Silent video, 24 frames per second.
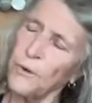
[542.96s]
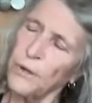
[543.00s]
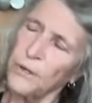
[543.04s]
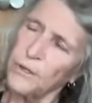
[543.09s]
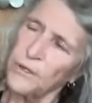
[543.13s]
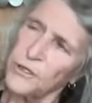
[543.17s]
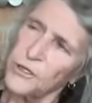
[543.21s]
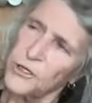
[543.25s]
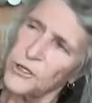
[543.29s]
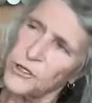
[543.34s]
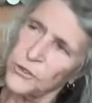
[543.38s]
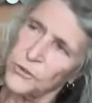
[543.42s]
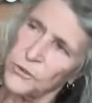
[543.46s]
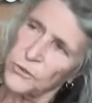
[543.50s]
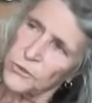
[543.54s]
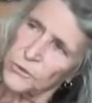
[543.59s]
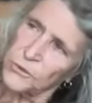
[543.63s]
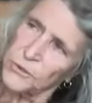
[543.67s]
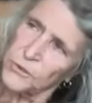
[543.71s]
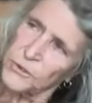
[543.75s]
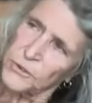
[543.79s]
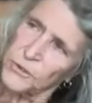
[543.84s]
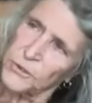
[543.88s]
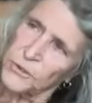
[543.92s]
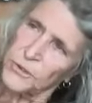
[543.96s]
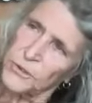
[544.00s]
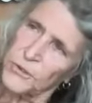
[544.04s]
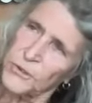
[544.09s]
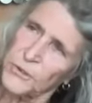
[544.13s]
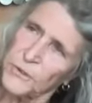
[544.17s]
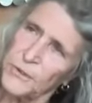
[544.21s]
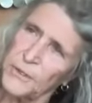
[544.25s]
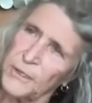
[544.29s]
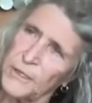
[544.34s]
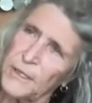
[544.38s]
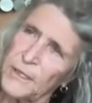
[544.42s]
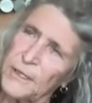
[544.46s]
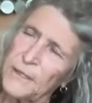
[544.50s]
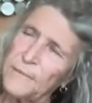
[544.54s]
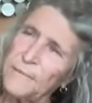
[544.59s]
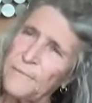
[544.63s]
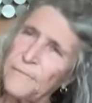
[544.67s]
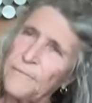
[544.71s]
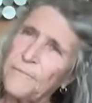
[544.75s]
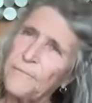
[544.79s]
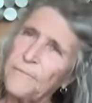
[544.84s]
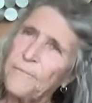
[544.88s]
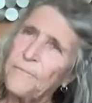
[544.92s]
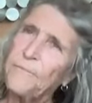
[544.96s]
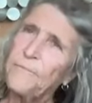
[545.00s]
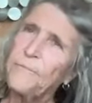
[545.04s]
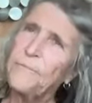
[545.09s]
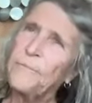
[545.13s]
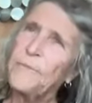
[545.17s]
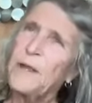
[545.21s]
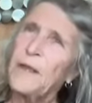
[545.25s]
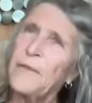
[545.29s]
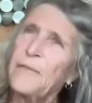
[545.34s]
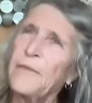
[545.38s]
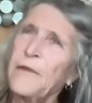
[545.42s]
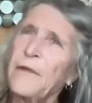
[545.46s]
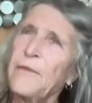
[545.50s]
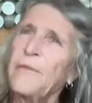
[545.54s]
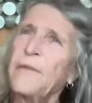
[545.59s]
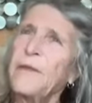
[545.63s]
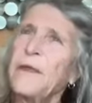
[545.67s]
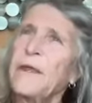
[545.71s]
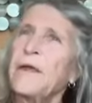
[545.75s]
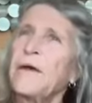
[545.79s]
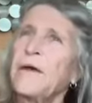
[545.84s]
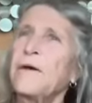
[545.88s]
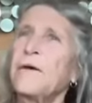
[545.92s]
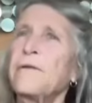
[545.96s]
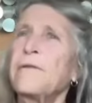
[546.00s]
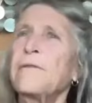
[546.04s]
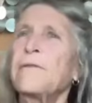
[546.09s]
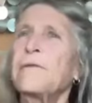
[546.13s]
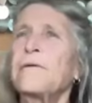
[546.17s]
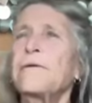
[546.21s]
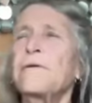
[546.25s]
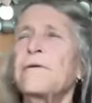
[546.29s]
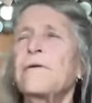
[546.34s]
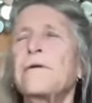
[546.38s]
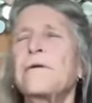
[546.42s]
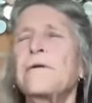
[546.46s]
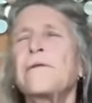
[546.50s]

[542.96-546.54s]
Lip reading: one shoulder and then the other.